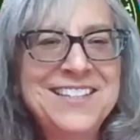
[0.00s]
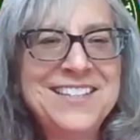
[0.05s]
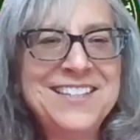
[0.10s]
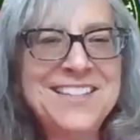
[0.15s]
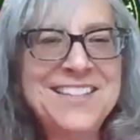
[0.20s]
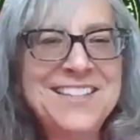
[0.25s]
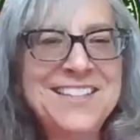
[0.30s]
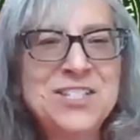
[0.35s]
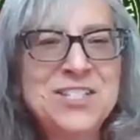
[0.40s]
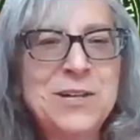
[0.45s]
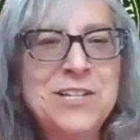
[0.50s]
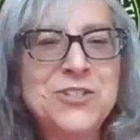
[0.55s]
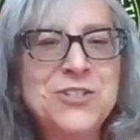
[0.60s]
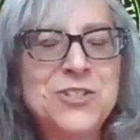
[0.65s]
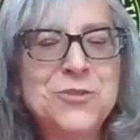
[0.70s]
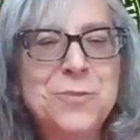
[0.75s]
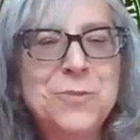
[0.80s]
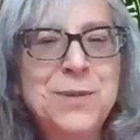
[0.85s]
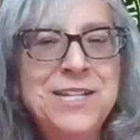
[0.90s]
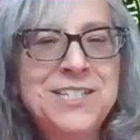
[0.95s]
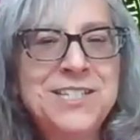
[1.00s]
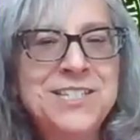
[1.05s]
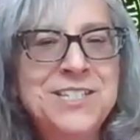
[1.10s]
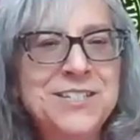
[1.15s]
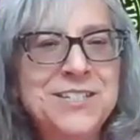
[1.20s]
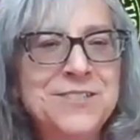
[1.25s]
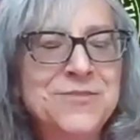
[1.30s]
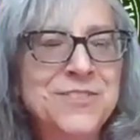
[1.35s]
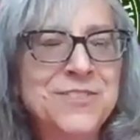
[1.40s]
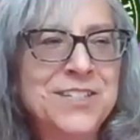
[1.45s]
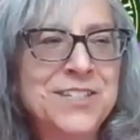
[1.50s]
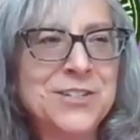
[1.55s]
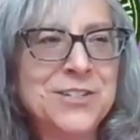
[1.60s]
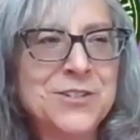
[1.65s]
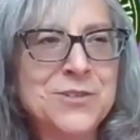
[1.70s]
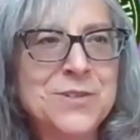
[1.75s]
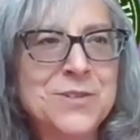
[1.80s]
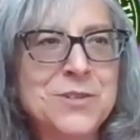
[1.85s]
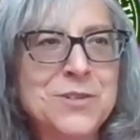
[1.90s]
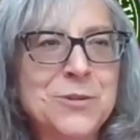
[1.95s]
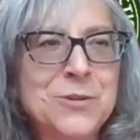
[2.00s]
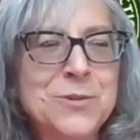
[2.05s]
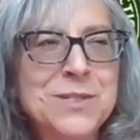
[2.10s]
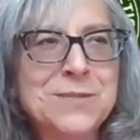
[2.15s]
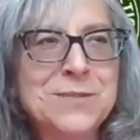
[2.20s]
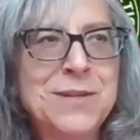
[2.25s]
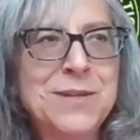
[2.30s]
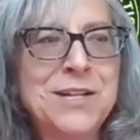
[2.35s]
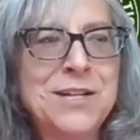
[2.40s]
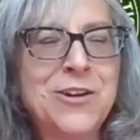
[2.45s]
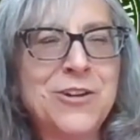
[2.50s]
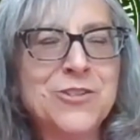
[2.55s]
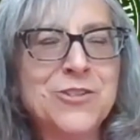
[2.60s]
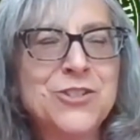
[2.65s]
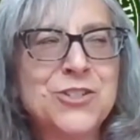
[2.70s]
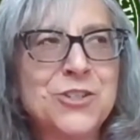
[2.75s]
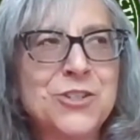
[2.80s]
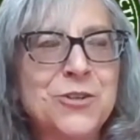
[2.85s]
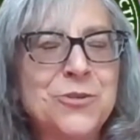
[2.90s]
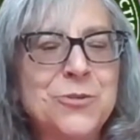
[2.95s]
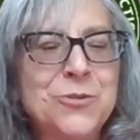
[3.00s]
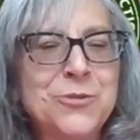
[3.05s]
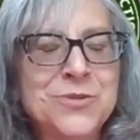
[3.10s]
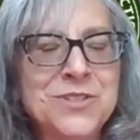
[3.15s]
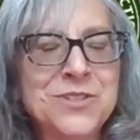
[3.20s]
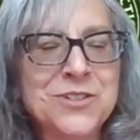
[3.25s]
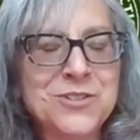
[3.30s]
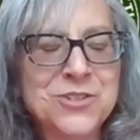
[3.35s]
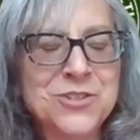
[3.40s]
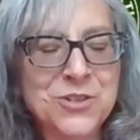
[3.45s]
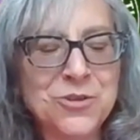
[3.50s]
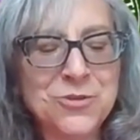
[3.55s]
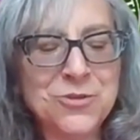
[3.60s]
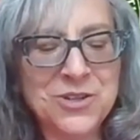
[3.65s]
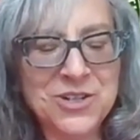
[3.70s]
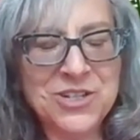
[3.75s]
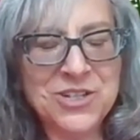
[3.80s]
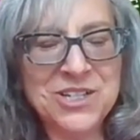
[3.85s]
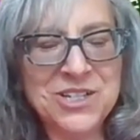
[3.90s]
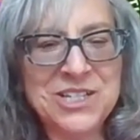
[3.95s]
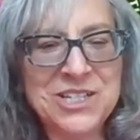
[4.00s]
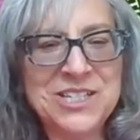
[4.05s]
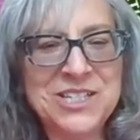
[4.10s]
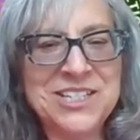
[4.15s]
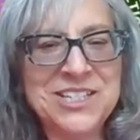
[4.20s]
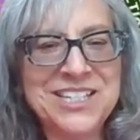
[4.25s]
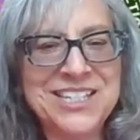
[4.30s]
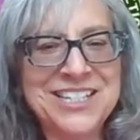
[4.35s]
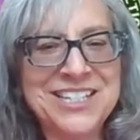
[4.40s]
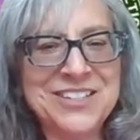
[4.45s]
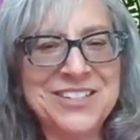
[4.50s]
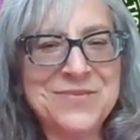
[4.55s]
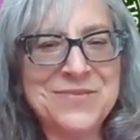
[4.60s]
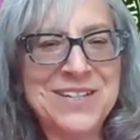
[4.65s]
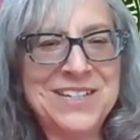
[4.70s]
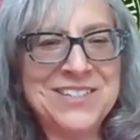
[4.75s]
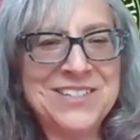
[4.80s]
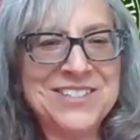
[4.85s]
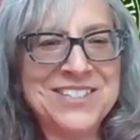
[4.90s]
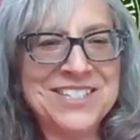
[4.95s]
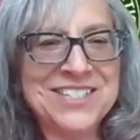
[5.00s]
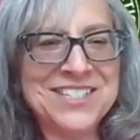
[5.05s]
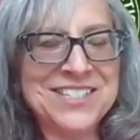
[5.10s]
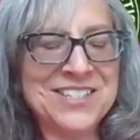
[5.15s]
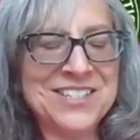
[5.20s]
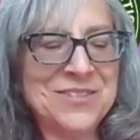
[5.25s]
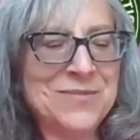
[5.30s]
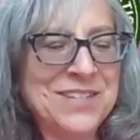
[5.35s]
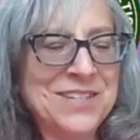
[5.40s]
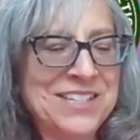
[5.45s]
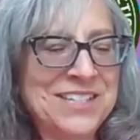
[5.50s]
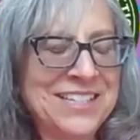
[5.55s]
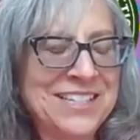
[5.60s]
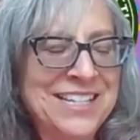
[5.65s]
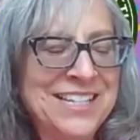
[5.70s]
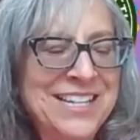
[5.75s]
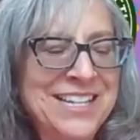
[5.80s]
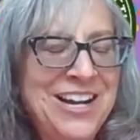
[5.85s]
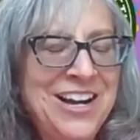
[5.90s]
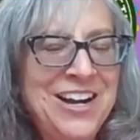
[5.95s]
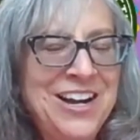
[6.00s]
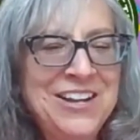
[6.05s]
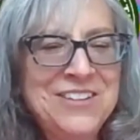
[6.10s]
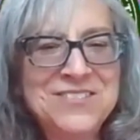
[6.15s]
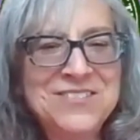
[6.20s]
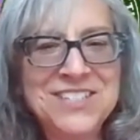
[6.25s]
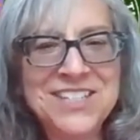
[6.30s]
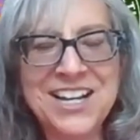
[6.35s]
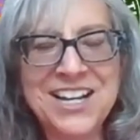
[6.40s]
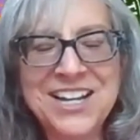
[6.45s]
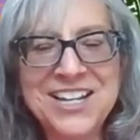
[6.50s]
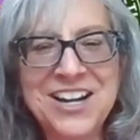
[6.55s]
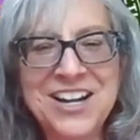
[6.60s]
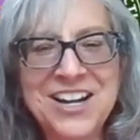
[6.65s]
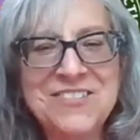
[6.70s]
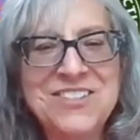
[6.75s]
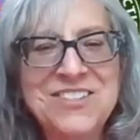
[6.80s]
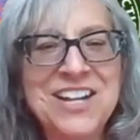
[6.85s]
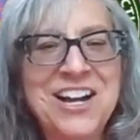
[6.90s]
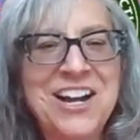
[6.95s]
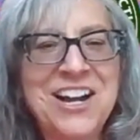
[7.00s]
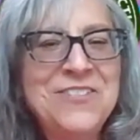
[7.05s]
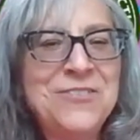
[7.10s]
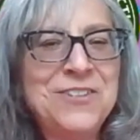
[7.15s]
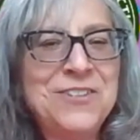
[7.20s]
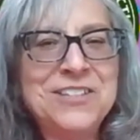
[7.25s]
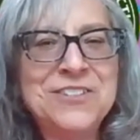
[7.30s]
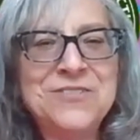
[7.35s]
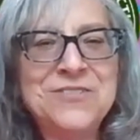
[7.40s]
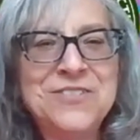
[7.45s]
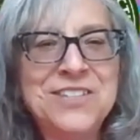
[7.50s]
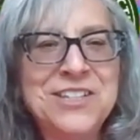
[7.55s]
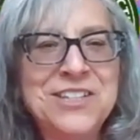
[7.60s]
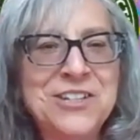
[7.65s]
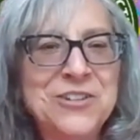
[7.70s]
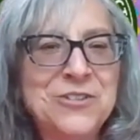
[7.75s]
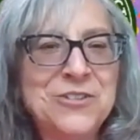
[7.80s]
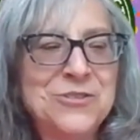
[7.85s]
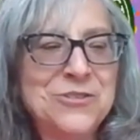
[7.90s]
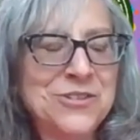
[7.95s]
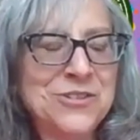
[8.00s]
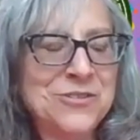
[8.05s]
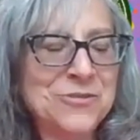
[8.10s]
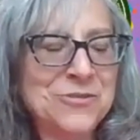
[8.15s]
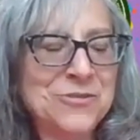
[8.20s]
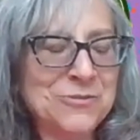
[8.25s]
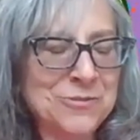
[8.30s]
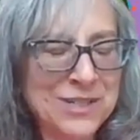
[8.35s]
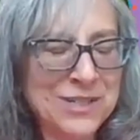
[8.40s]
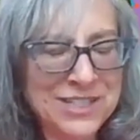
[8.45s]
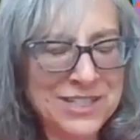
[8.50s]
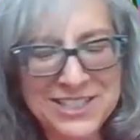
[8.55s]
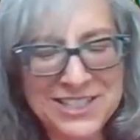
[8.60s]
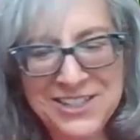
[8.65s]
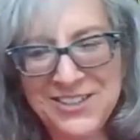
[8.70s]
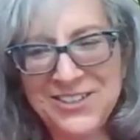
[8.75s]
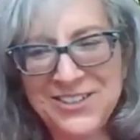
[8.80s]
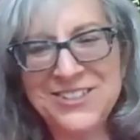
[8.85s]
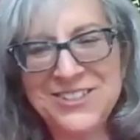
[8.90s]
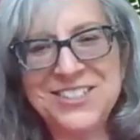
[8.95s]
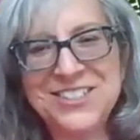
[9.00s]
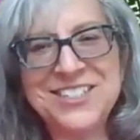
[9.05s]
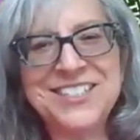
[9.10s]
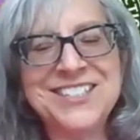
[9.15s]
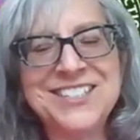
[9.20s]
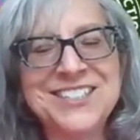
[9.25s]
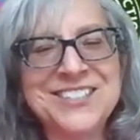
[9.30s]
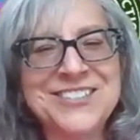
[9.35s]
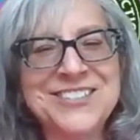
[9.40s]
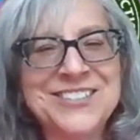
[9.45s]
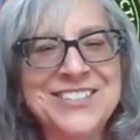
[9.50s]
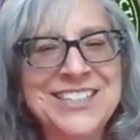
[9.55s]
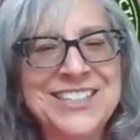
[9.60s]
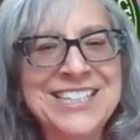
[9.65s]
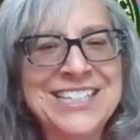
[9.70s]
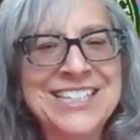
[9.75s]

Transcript: that's why your 2 painting videos you always make they're so good compared to some that I've done. I mean, I find the video really hard to do,